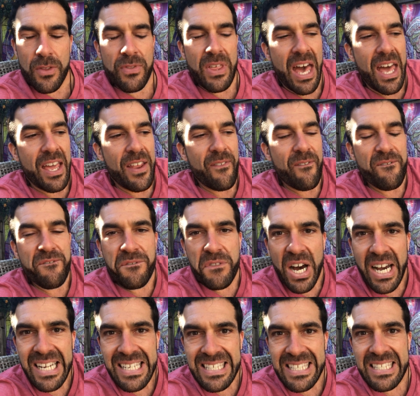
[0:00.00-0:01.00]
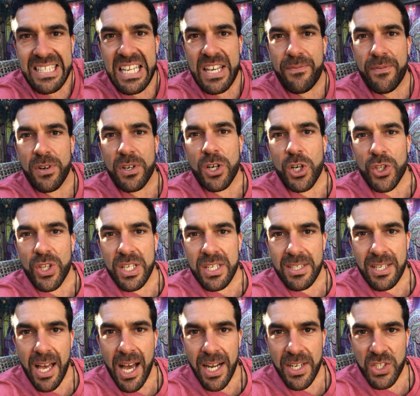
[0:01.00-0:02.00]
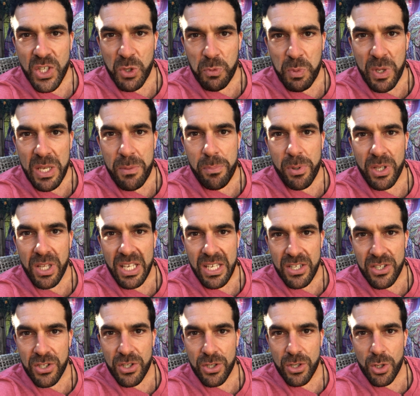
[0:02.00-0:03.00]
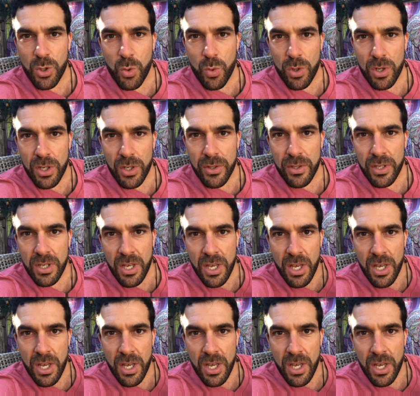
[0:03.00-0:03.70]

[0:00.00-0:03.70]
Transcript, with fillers: that invites difficult and toxic people into your world.